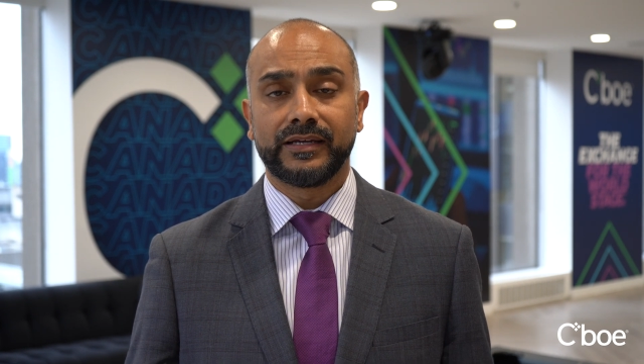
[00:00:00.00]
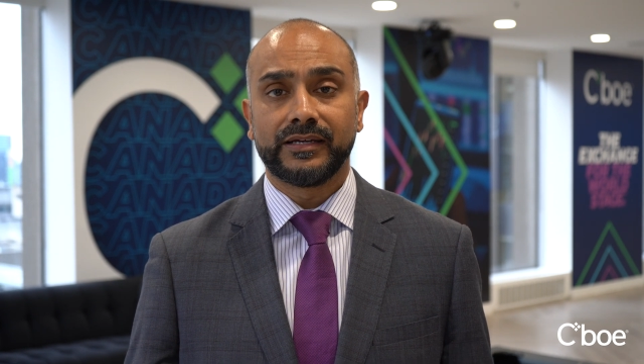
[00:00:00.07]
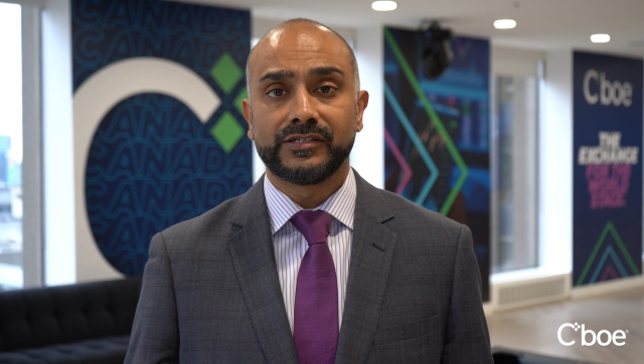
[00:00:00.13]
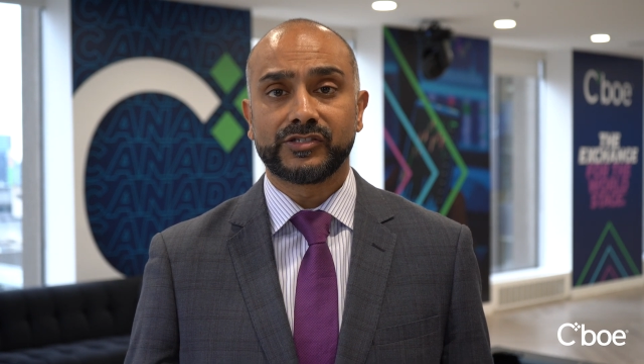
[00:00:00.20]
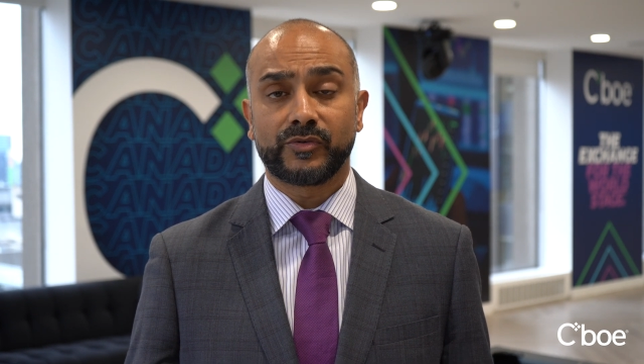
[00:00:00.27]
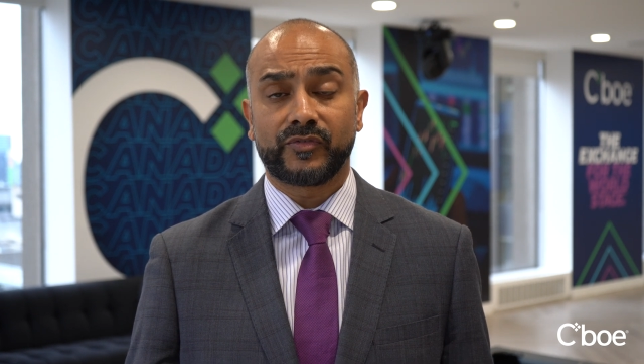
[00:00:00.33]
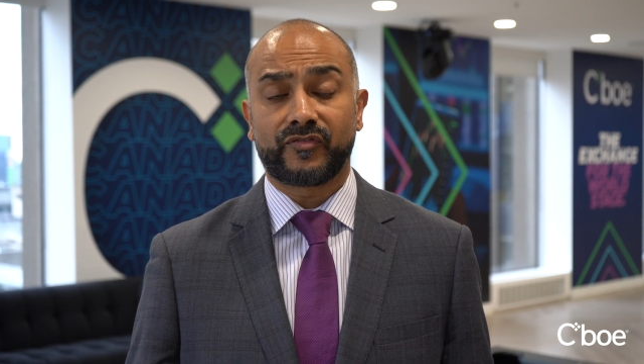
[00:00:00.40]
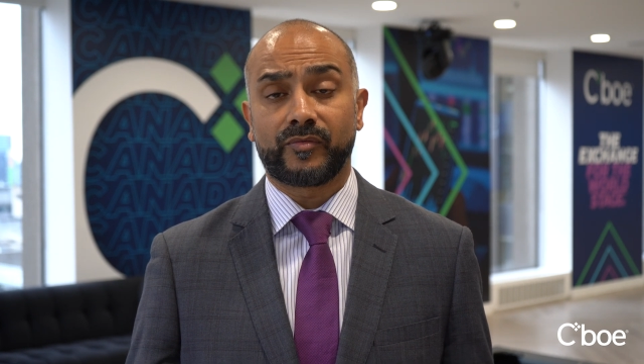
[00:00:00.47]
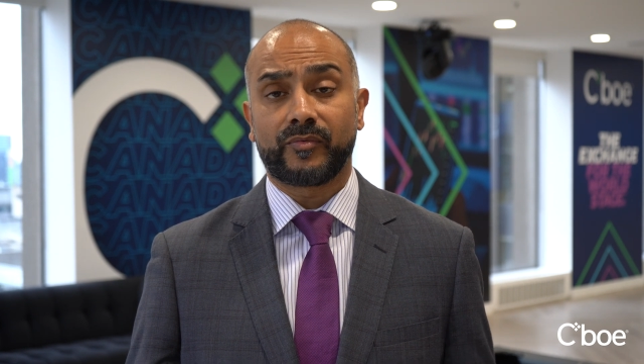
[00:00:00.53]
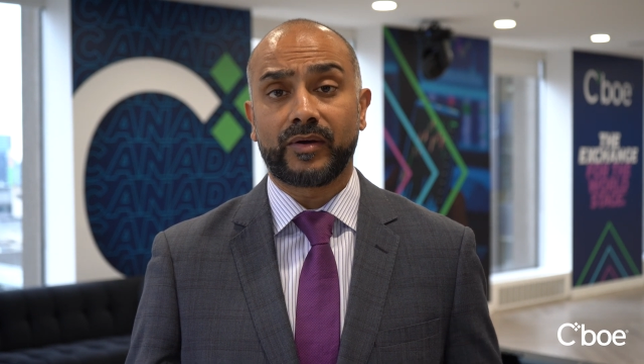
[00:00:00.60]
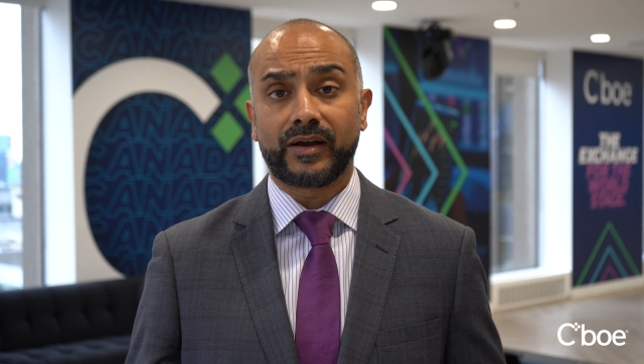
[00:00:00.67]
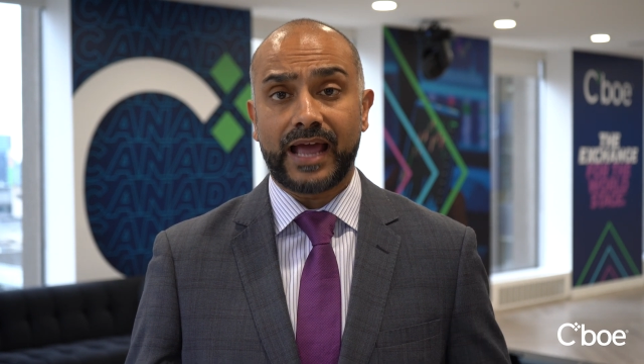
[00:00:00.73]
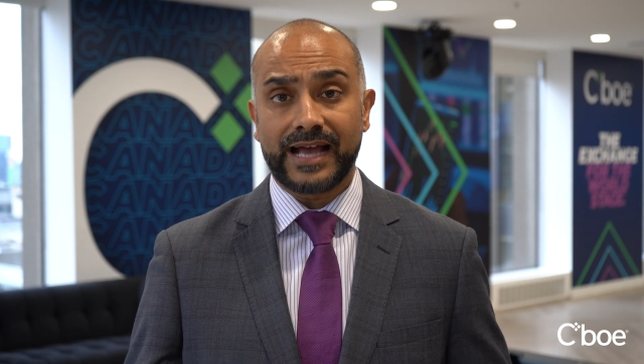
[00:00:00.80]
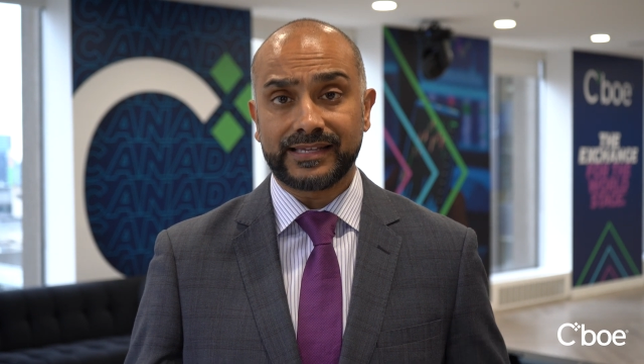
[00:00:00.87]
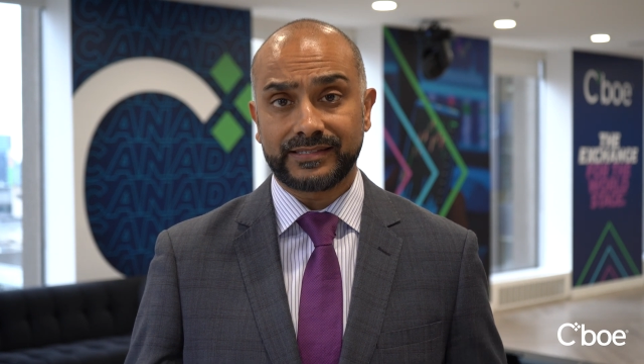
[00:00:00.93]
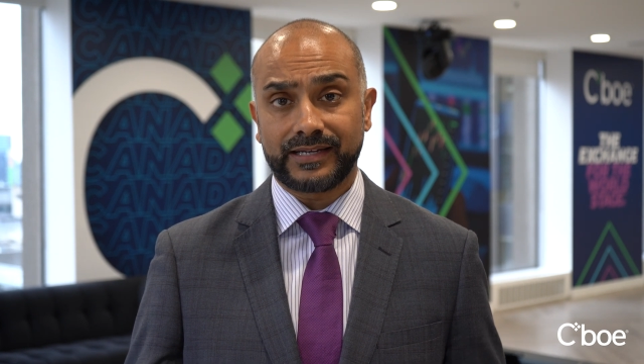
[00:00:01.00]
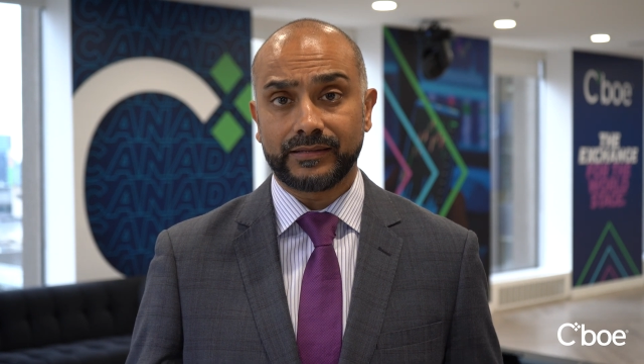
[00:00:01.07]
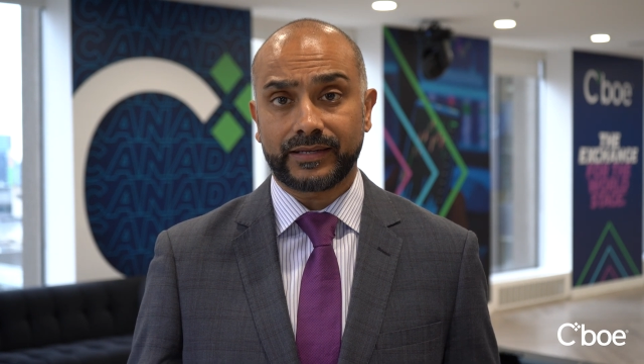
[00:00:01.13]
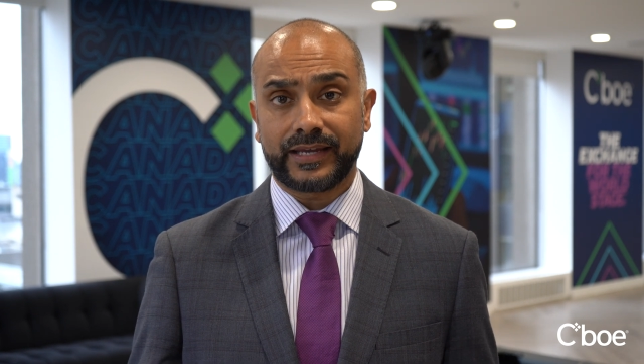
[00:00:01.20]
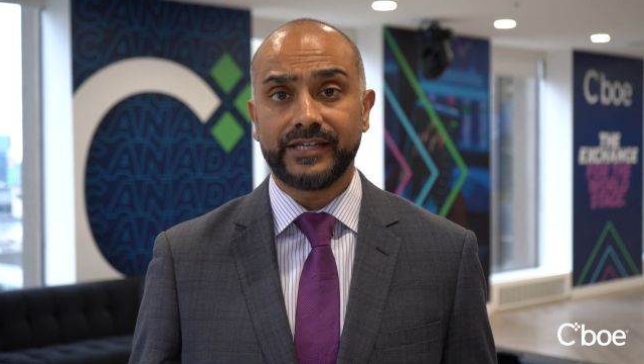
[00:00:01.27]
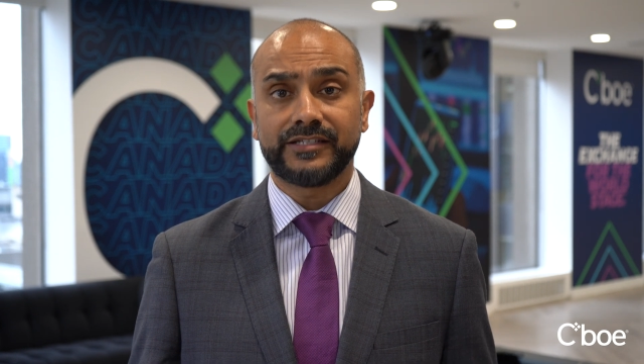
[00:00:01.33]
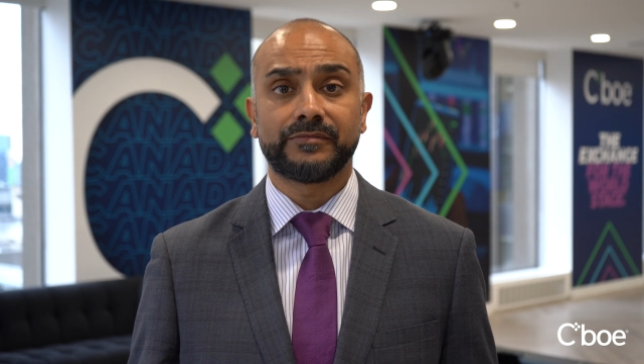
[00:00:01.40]
So from one asset
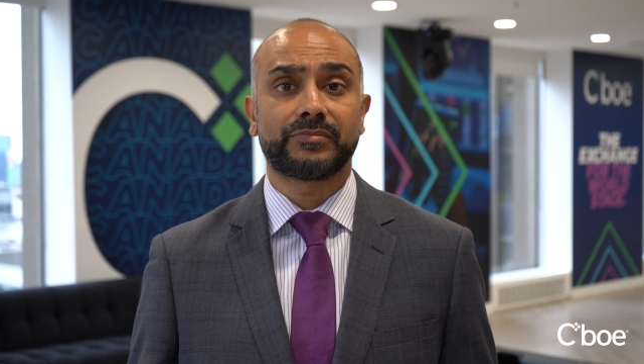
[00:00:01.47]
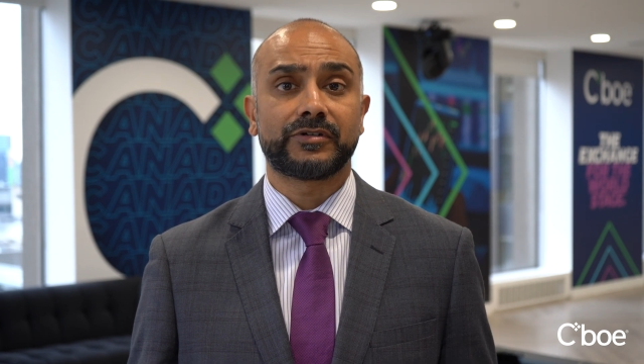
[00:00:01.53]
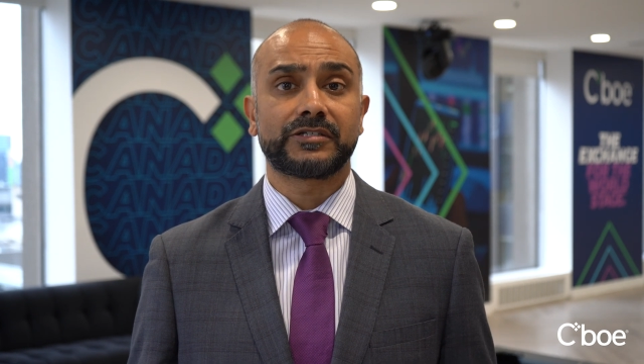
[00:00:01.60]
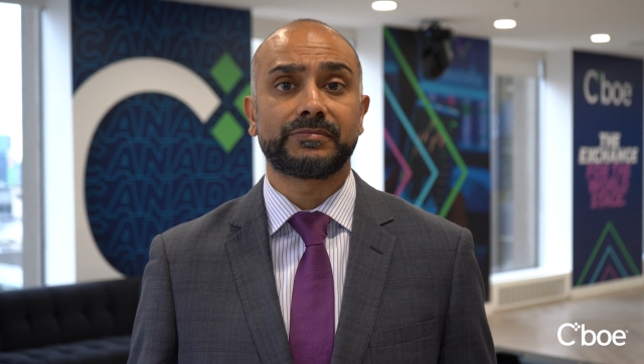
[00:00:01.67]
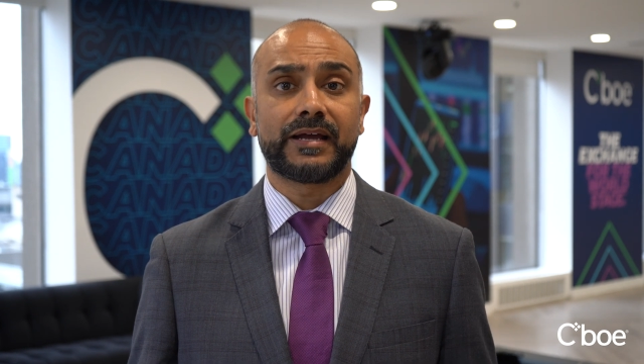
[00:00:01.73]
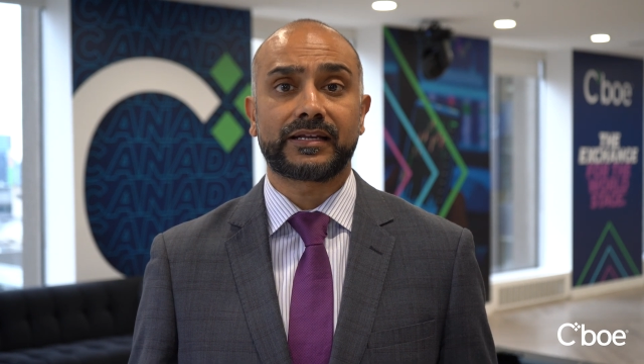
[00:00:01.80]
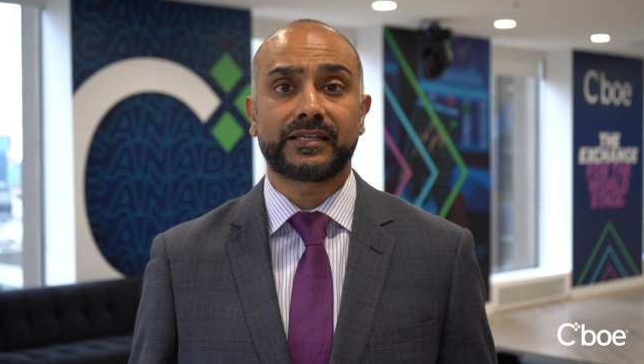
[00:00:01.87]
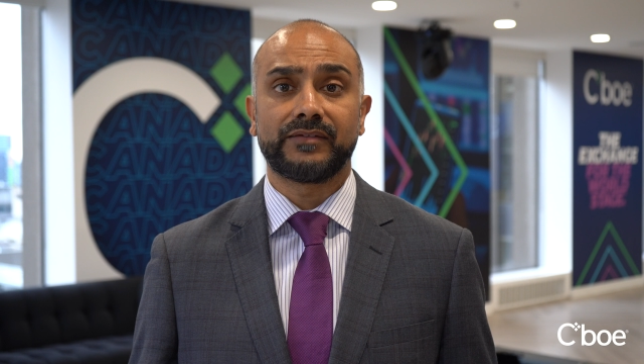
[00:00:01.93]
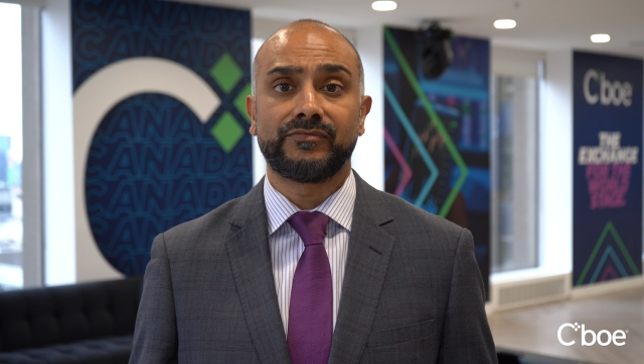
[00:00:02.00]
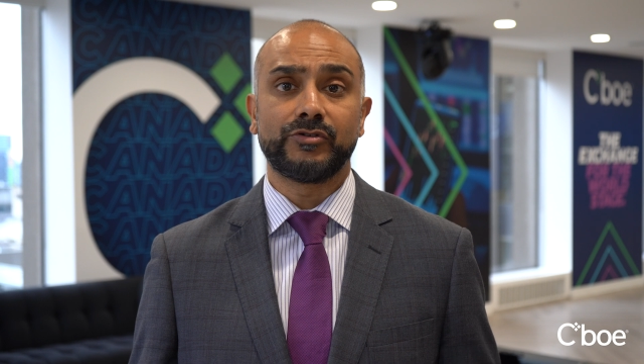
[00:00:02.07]
allocation perspective,